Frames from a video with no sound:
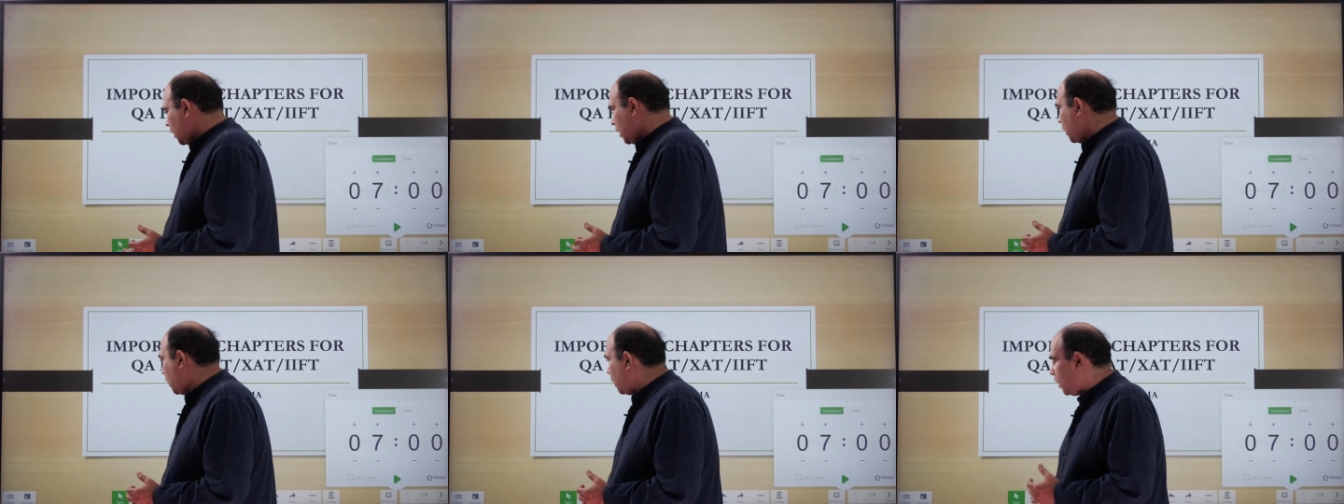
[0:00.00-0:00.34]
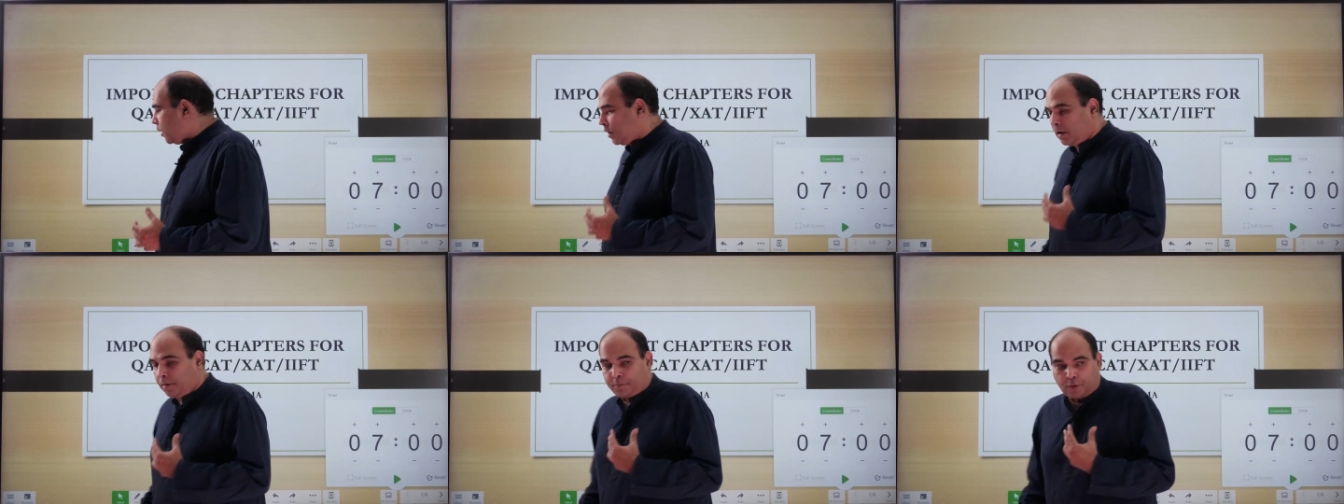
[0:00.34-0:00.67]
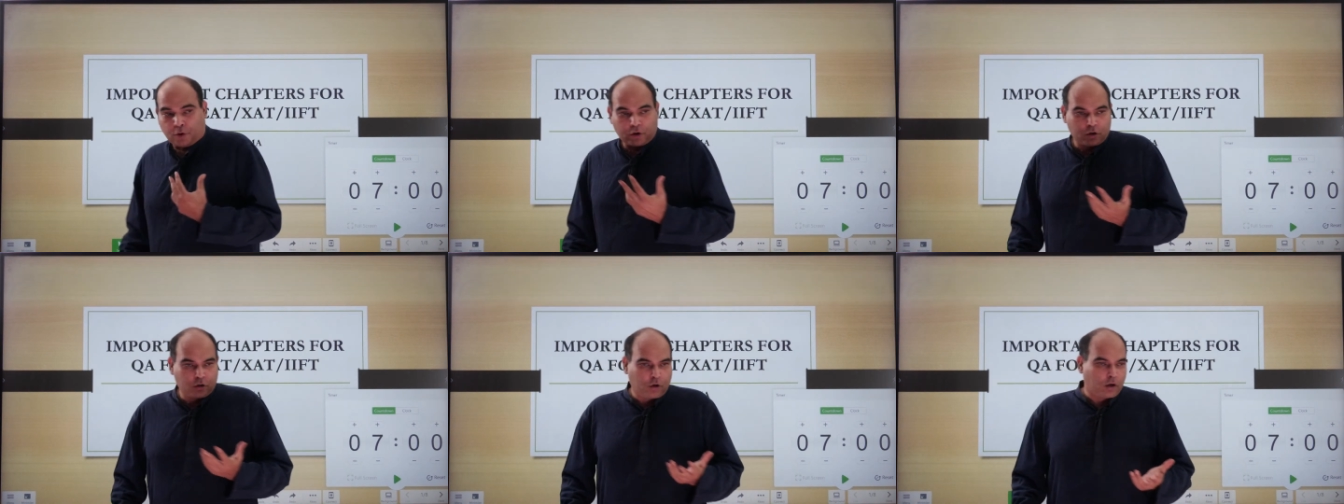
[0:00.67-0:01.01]
uh,
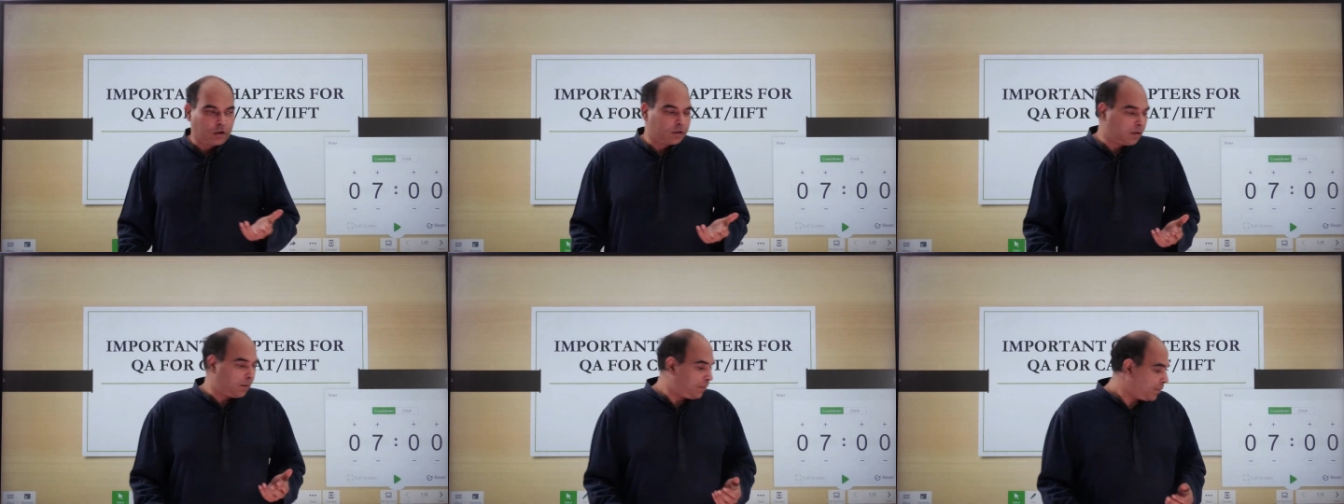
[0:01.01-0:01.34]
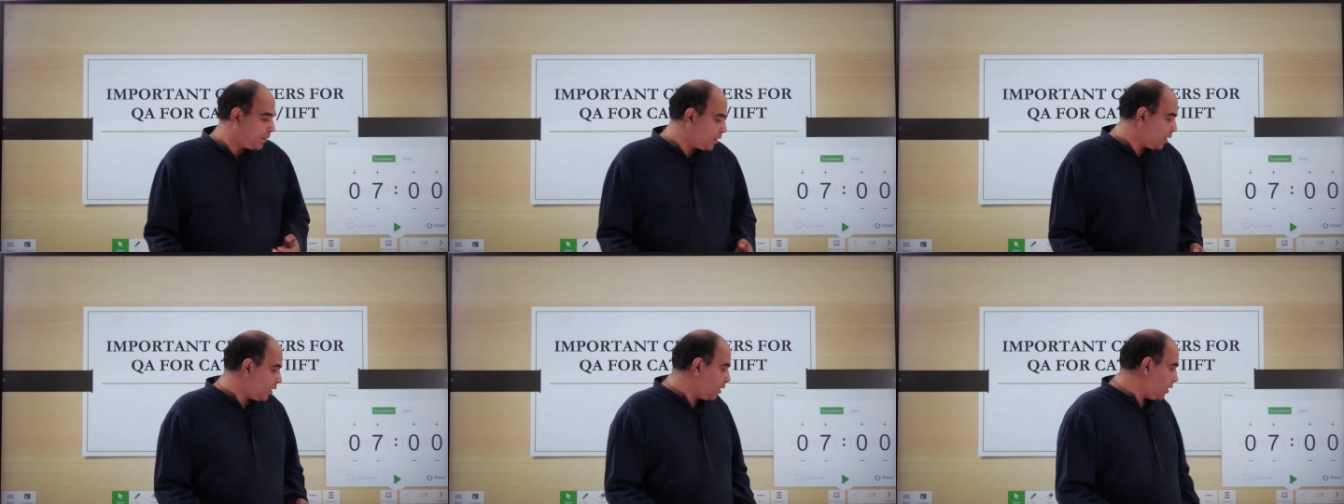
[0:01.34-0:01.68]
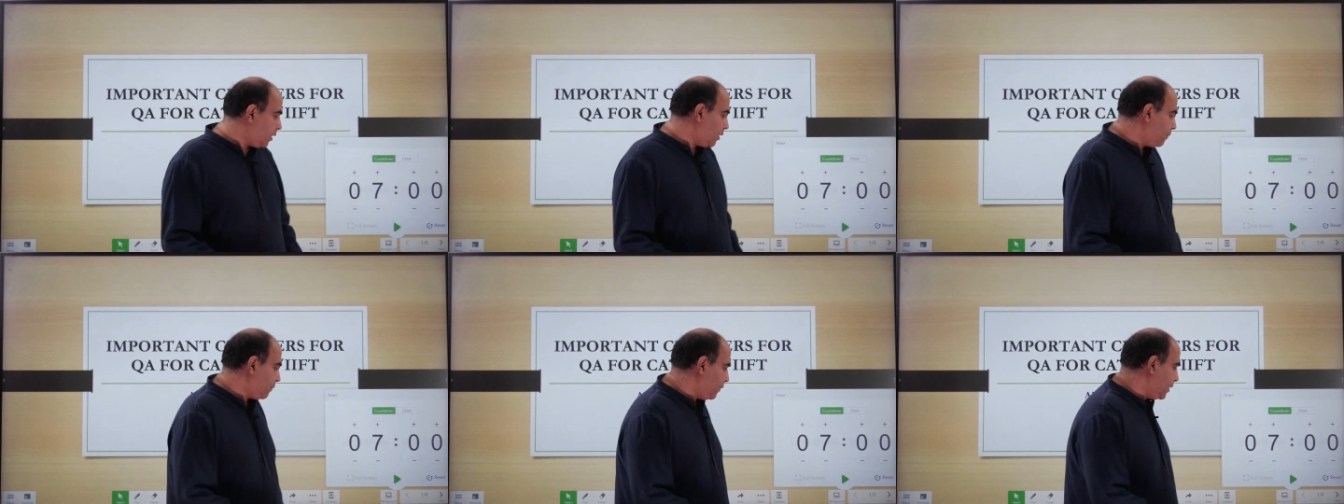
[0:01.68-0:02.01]
important concept
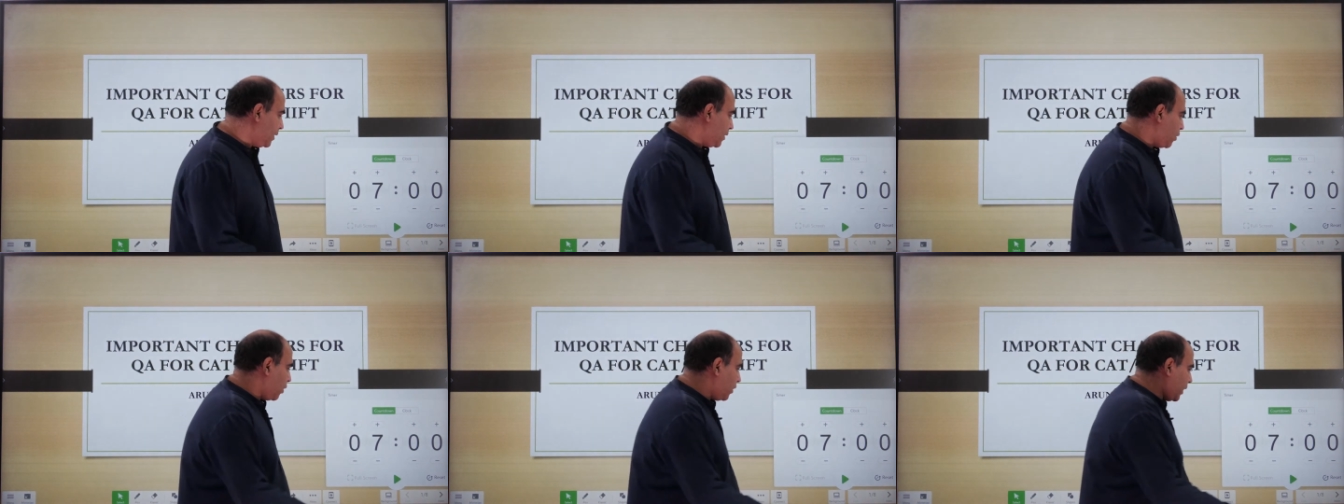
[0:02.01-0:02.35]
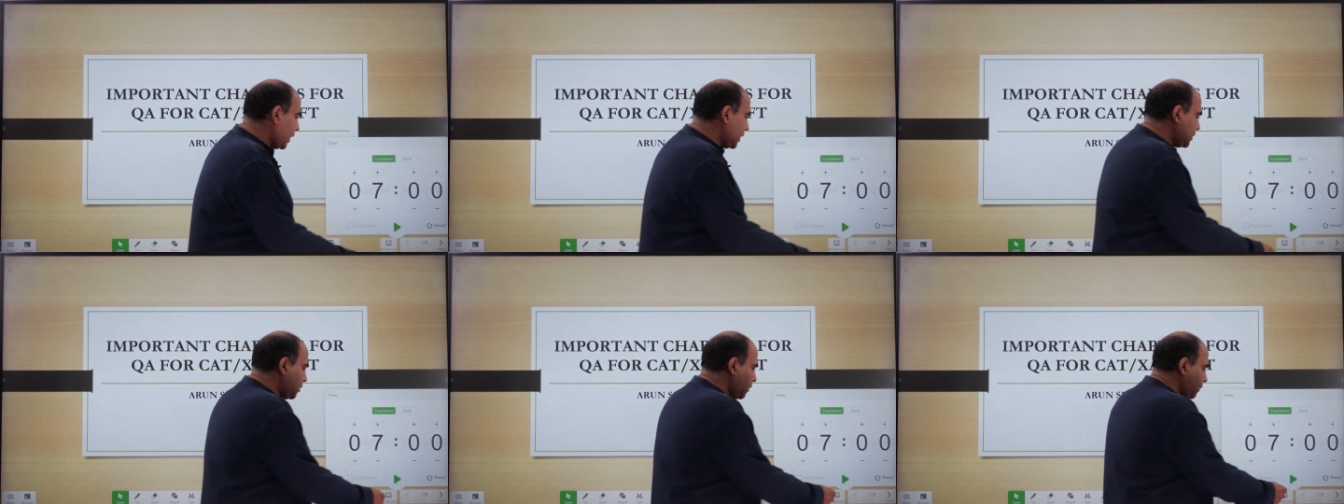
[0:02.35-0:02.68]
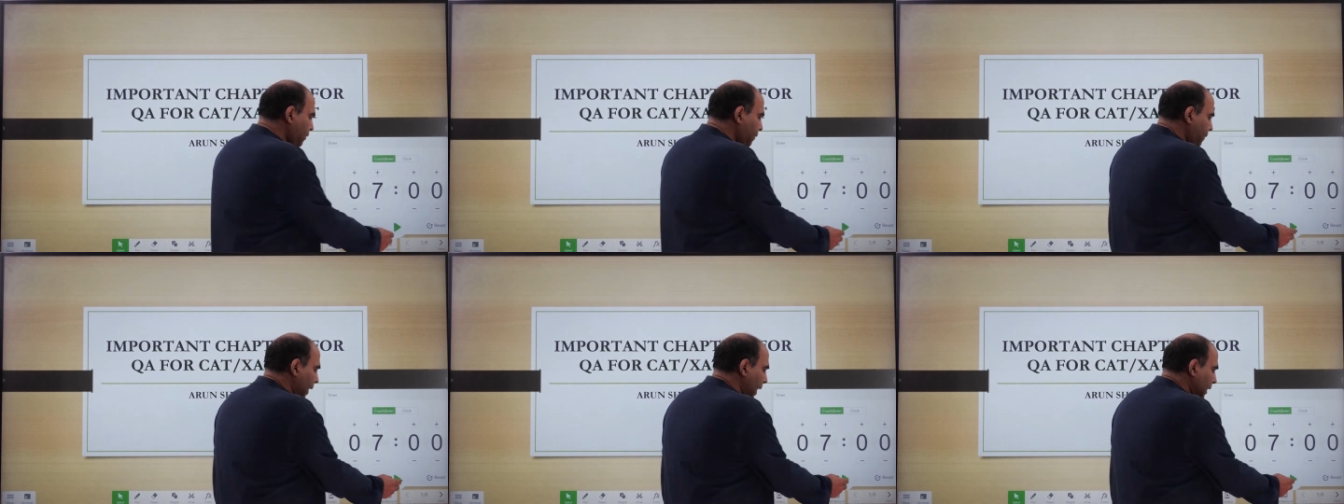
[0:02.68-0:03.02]
uh, in the context
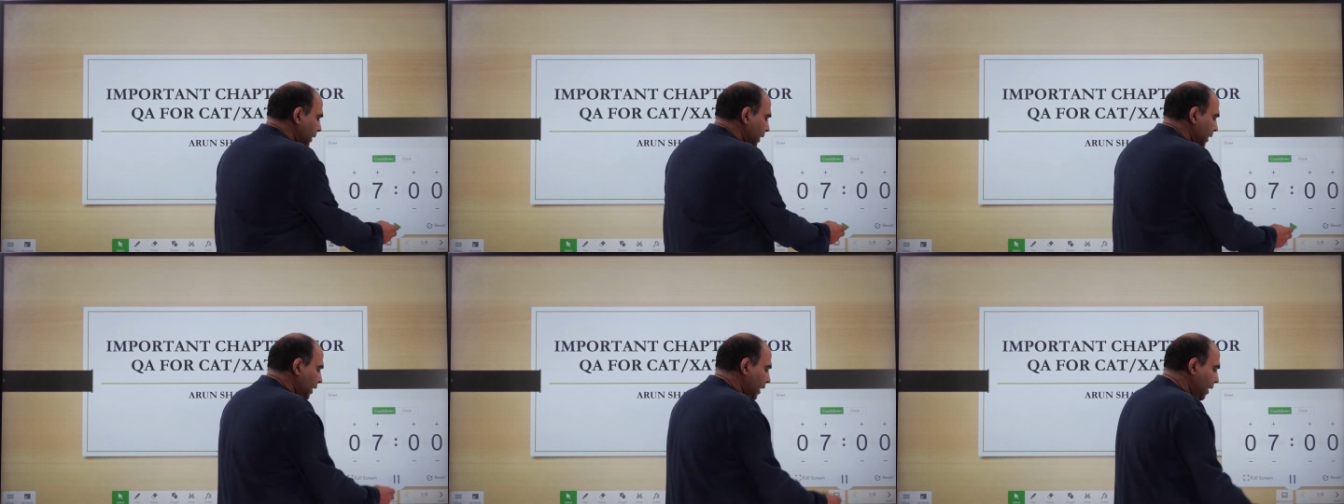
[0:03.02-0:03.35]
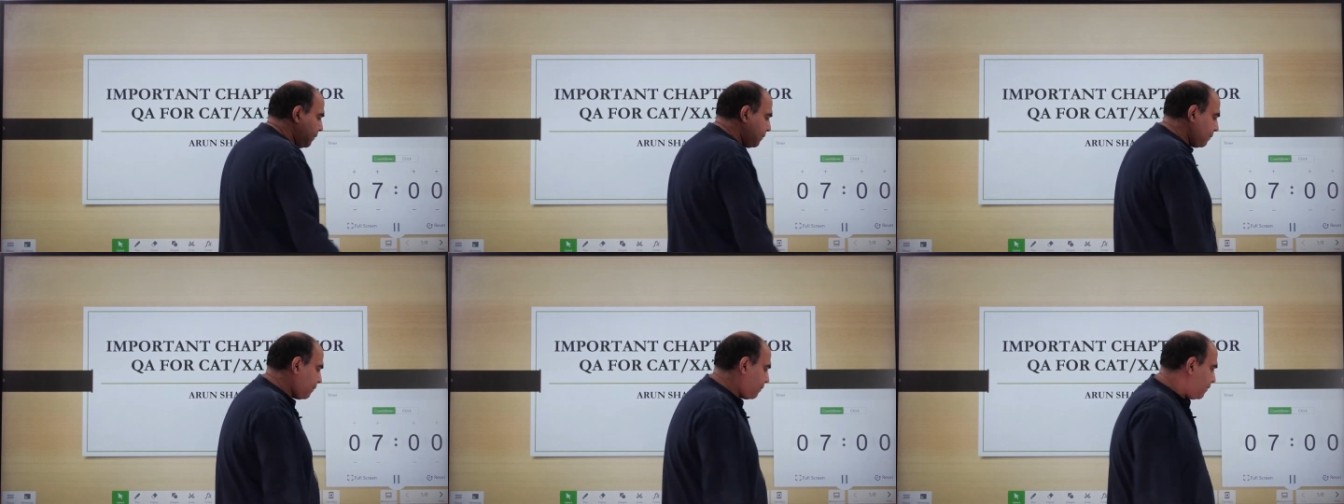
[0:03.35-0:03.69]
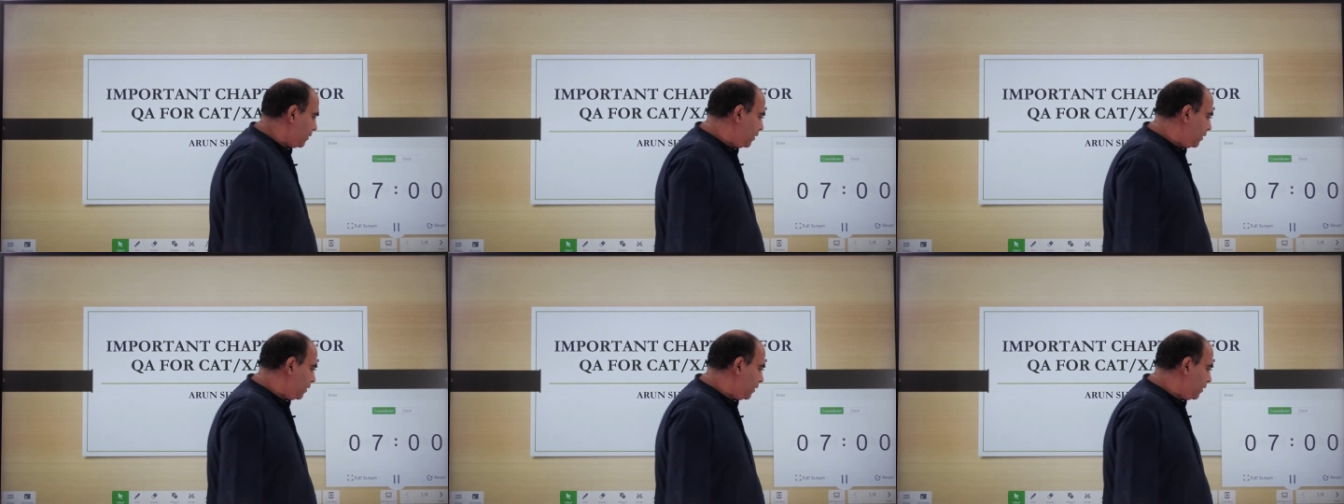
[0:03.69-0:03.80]
of the fact that I have